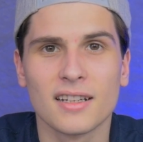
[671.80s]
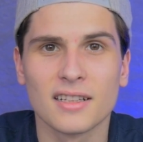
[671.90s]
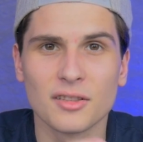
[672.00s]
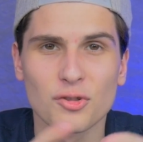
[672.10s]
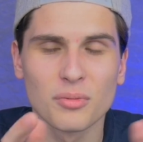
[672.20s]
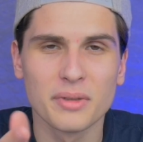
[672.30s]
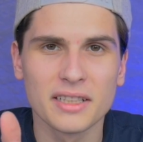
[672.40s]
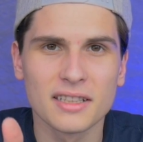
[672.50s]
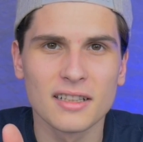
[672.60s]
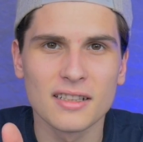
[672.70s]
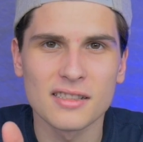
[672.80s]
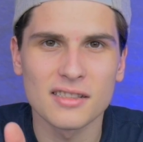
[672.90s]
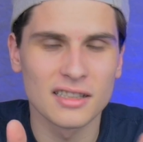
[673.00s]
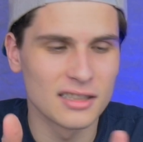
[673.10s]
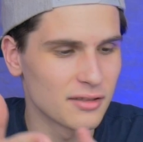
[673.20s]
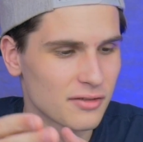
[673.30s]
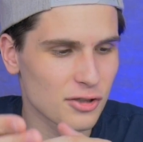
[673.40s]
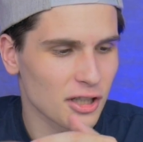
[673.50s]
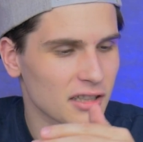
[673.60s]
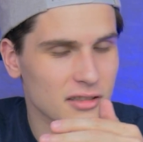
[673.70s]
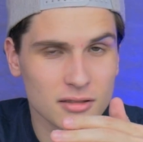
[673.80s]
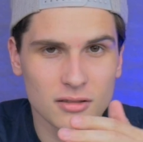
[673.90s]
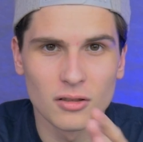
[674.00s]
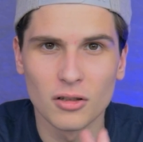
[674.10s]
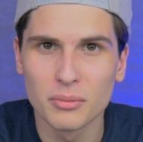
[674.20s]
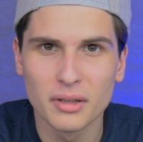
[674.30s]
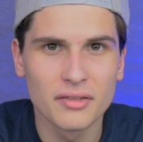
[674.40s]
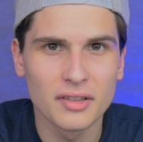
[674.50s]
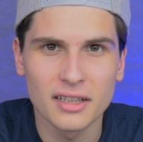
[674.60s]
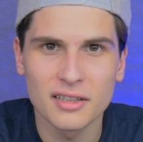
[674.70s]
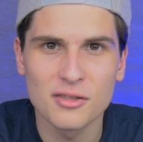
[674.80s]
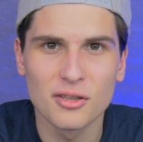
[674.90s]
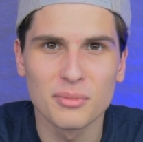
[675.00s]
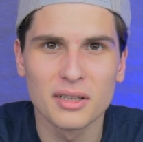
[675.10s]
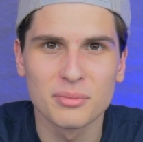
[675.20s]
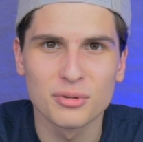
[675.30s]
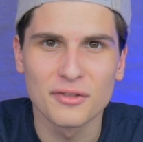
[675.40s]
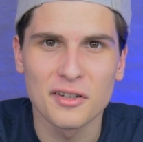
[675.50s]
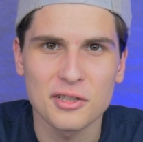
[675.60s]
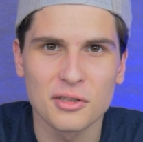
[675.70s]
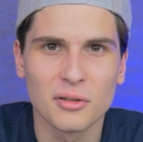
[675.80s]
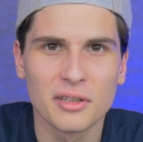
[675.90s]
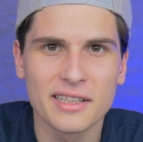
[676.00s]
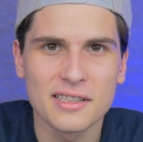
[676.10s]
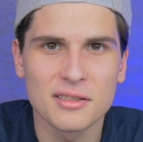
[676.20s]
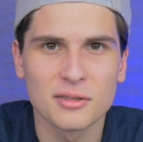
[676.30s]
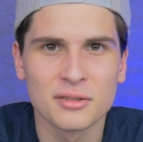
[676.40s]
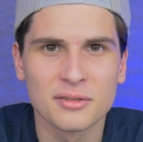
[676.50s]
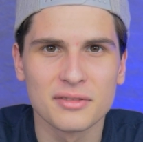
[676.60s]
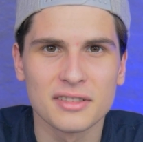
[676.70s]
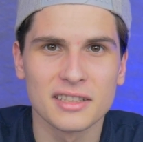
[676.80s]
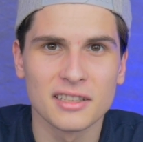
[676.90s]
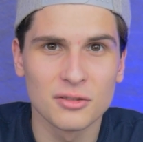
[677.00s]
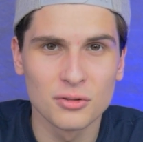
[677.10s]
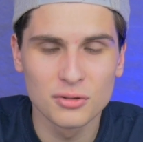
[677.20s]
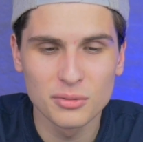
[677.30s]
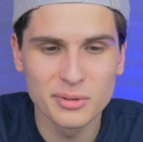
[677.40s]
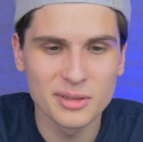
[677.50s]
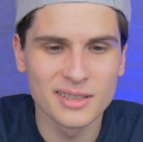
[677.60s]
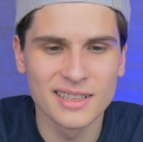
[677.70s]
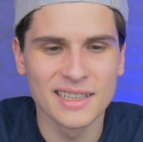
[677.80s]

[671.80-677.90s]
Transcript: This will be it, guys. I have checked all my things on my professional list of a YouTuber.